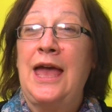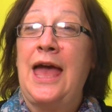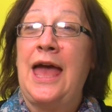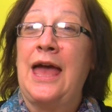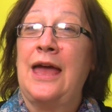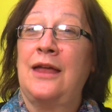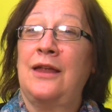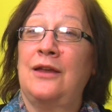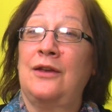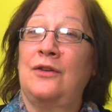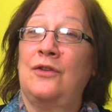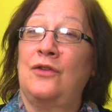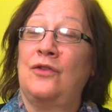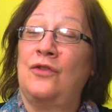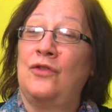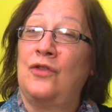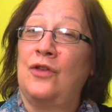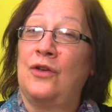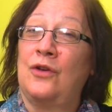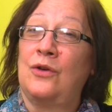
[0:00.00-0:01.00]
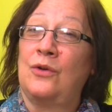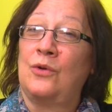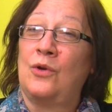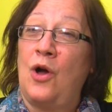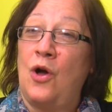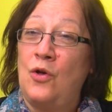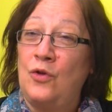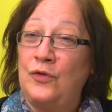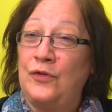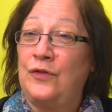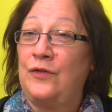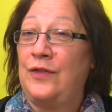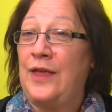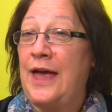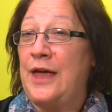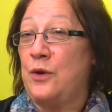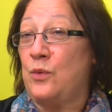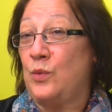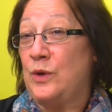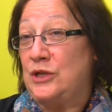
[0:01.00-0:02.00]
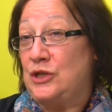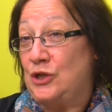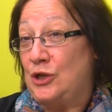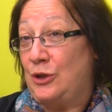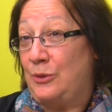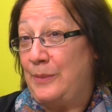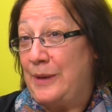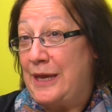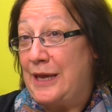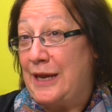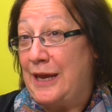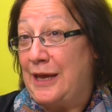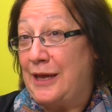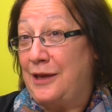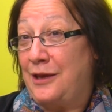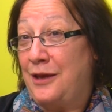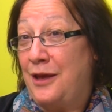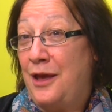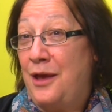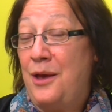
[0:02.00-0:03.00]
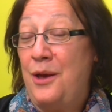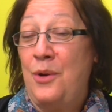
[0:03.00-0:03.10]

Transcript: And the goals of that original meeting